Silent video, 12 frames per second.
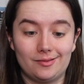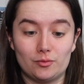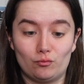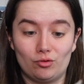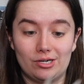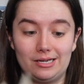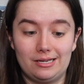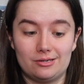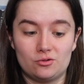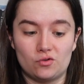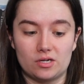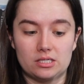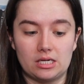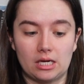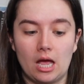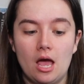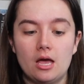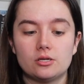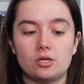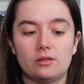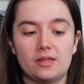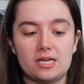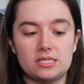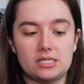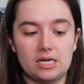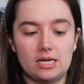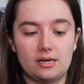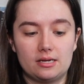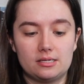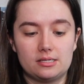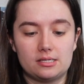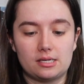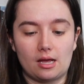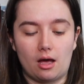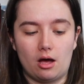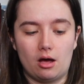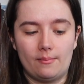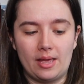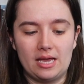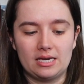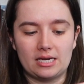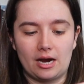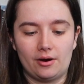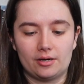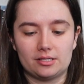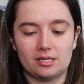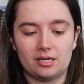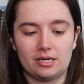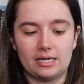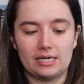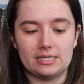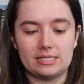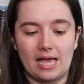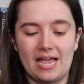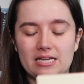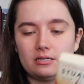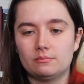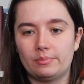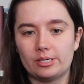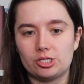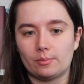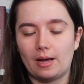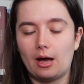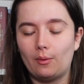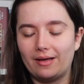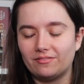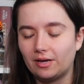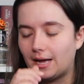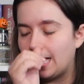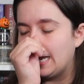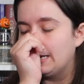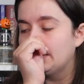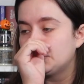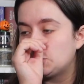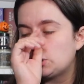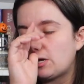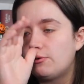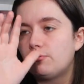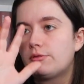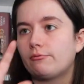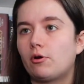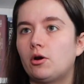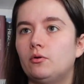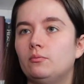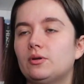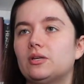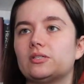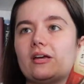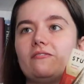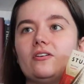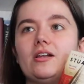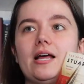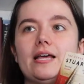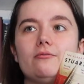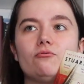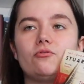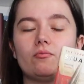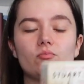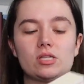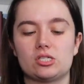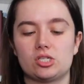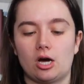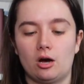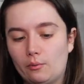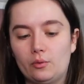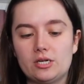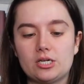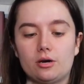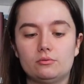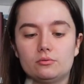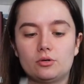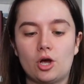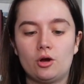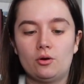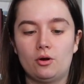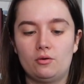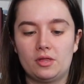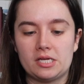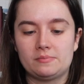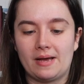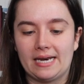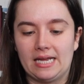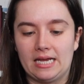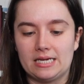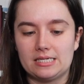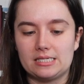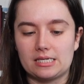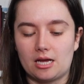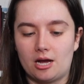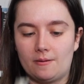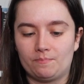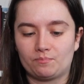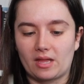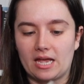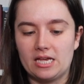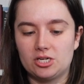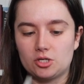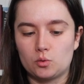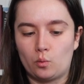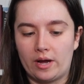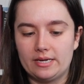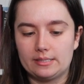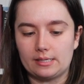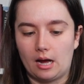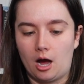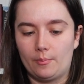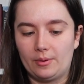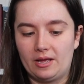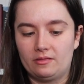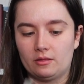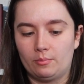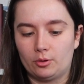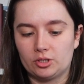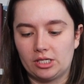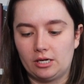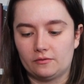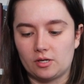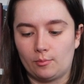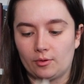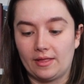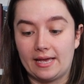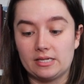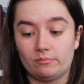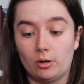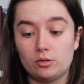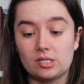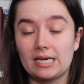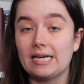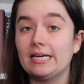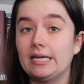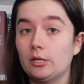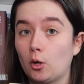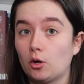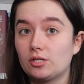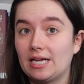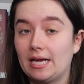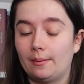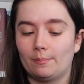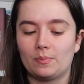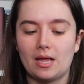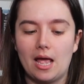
It's really interesting. So this is our main character is Aiden Bishop. However, I am so thrown because I feel like from the start, we don't know who this man is. Um, he just wakes up in the body of someone that is most clearly not him.